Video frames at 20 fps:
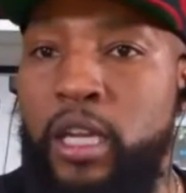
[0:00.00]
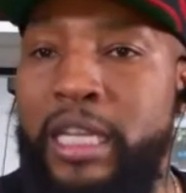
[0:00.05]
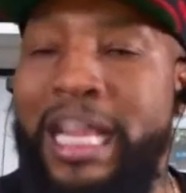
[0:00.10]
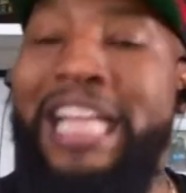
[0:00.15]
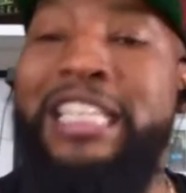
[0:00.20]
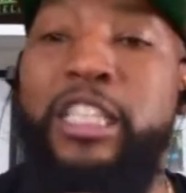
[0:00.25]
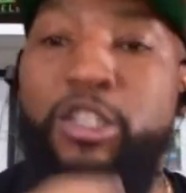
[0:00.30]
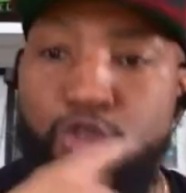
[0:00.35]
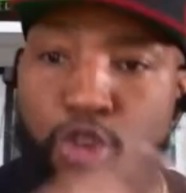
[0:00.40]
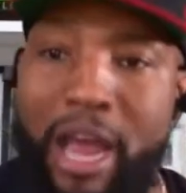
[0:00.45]

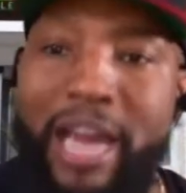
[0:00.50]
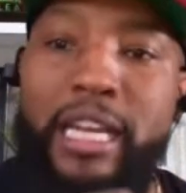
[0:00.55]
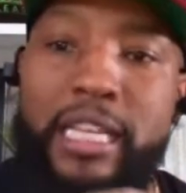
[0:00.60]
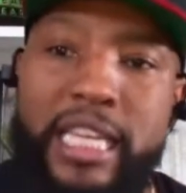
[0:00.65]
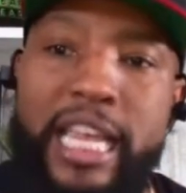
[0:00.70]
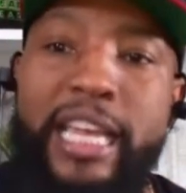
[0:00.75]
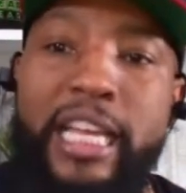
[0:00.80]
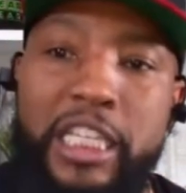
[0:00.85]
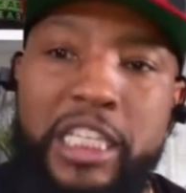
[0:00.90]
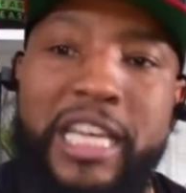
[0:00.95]
that's trying to
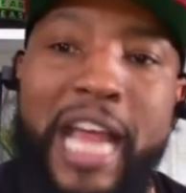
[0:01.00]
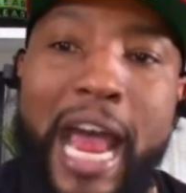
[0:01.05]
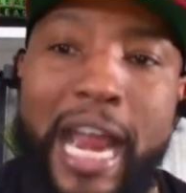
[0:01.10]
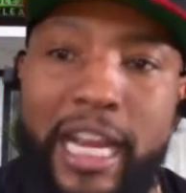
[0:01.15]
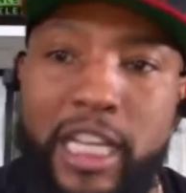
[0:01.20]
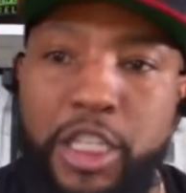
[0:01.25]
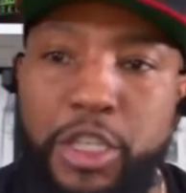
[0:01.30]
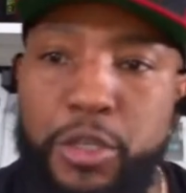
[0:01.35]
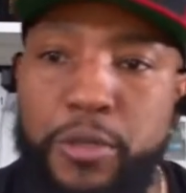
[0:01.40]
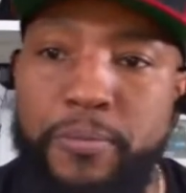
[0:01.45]
take a
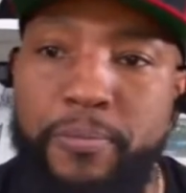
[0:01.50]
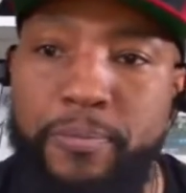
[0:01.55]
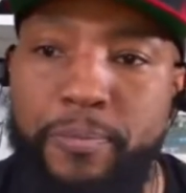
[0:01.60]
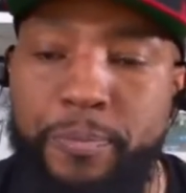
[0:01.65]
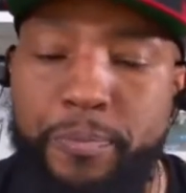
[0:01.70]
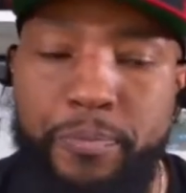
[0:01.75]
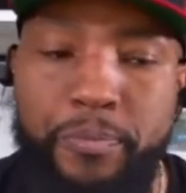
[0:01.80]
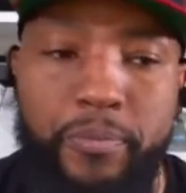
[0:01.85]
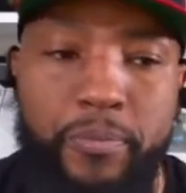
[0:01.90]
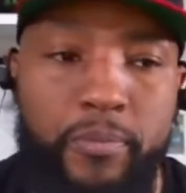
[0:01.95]
shot at you.
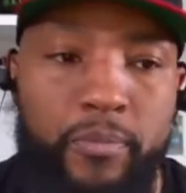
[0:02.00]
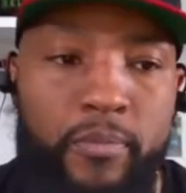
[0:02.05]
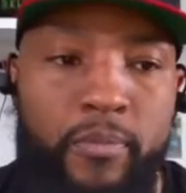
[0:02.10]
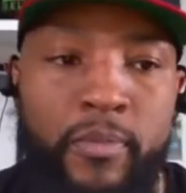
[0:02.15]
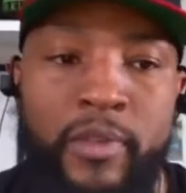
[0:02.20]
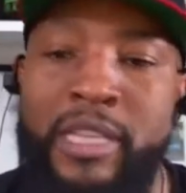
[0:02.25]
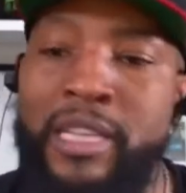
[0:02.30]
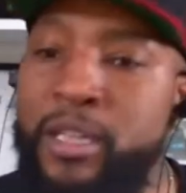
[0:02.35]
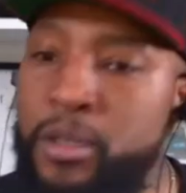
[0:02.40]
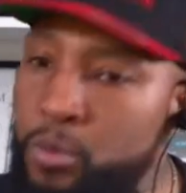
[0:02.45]

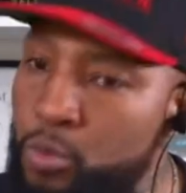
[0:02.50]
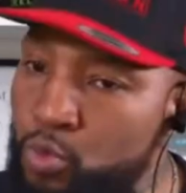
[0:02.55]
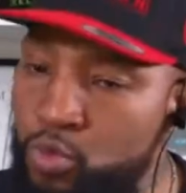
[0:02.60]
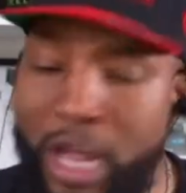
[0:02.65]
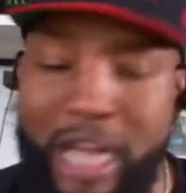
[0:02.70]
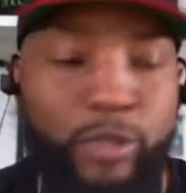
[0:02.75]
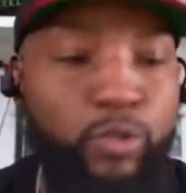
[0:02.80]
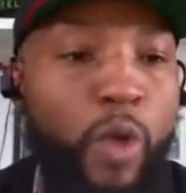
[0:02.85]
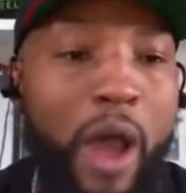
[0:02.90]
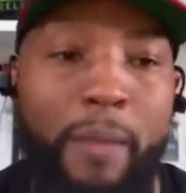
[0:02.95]

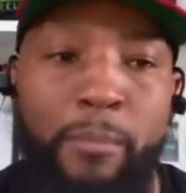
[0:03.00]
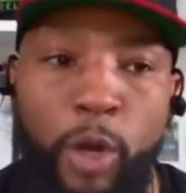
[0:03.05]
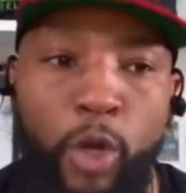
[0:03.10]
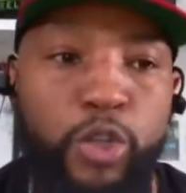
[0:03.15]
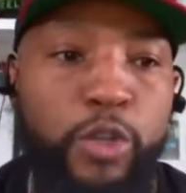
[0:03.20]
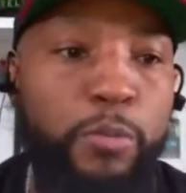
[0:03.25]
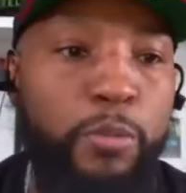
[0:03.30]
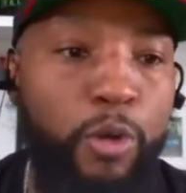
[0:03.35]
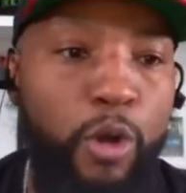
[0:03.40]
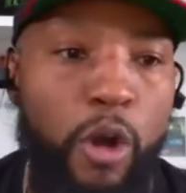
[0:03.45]
That's why
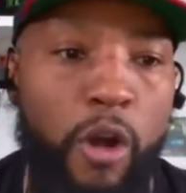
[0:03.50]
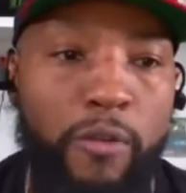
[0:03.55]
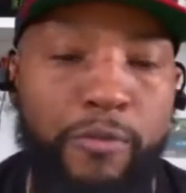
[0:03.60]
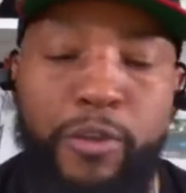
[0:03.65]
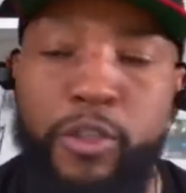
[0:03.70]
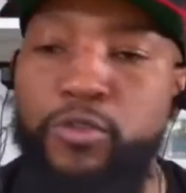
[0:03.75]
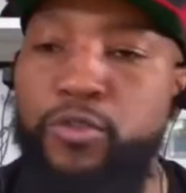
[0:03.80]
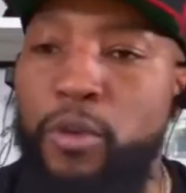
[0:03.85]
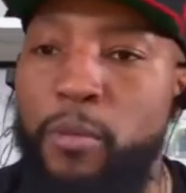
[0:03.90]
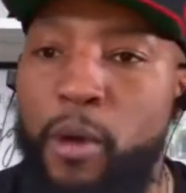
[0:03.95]
multiple
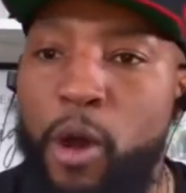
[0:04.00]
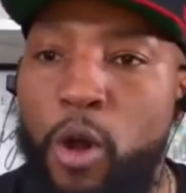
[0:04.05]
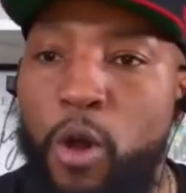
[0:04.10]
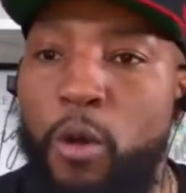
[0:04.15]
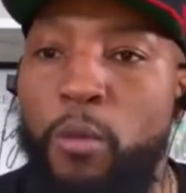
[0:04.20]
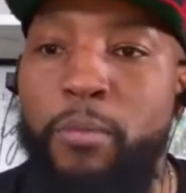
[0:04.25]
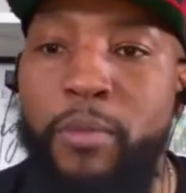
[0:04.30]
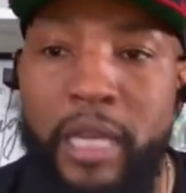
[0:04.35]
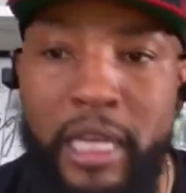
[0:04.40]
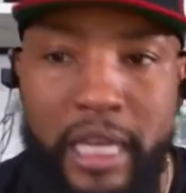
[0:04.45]
offers from
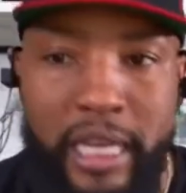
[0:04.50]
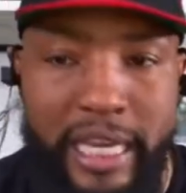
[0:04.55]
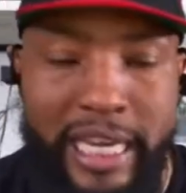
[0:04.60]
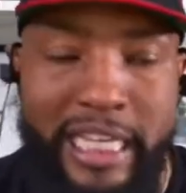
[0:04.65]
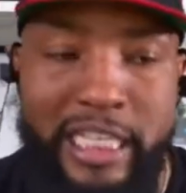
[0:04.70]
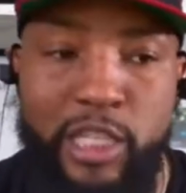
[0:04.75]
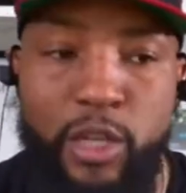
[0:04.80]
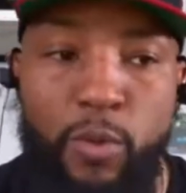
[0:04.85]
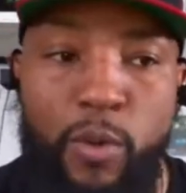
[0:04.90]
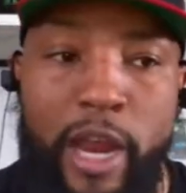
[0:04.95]
home
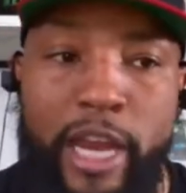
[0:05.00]
is the